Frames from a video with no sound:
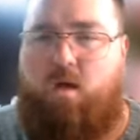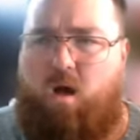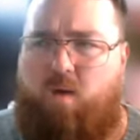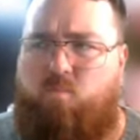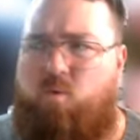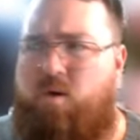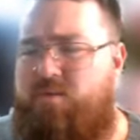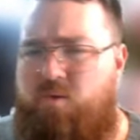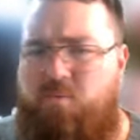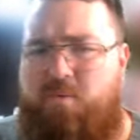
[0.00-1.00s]
Um, where
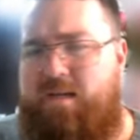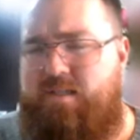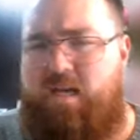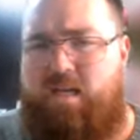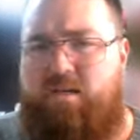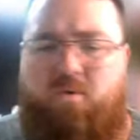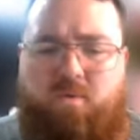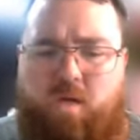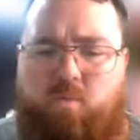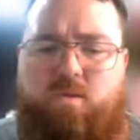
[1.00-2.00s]
their ranks kind of
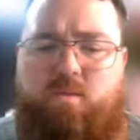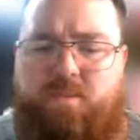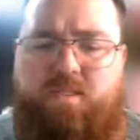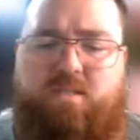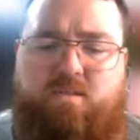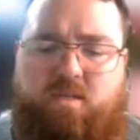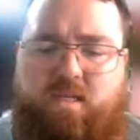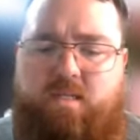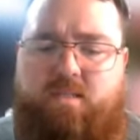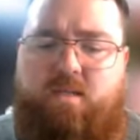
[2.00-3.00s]
going, and what the potential
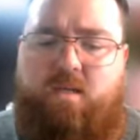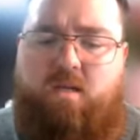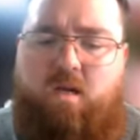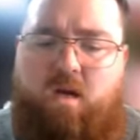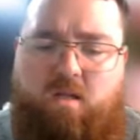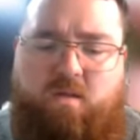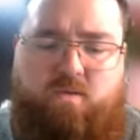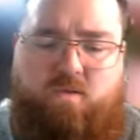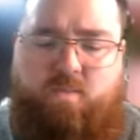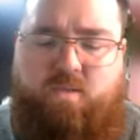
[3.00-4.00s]
is uh,
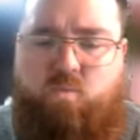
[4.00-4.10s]
long-term as